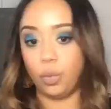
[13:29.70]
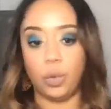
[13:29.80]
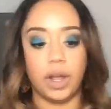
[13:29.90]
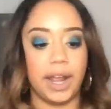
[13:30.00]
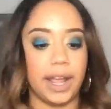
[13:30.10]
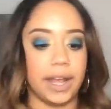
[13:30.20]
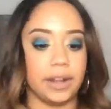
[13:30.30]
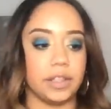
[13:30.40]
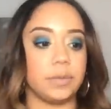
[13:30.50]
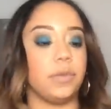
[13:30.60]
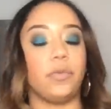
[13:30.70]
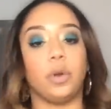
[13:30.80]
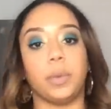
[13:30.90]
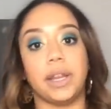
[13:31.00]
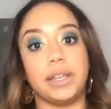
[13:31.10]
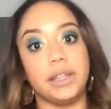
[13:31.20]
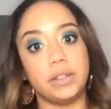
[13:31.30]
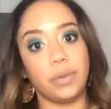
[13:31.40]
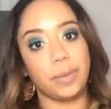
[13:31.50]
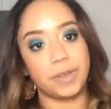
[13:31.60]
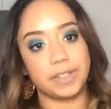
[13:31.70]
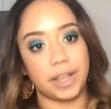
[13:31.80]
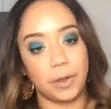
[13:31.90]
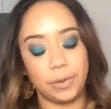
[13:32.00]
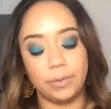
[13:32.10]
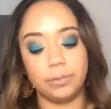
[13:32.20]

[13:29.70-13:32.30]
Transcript: what I had on this before, but I need to wipe this down.